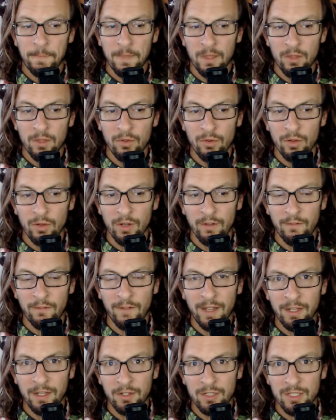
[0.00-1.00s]
you're going to
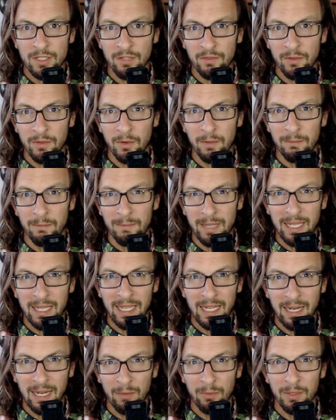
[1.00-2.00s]
find yourself going,
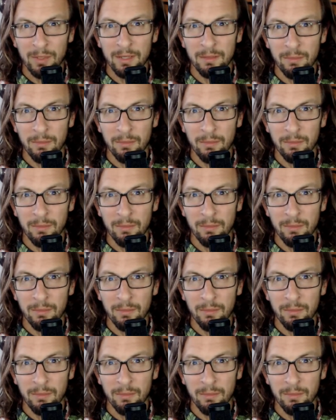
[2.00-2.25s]
man, I really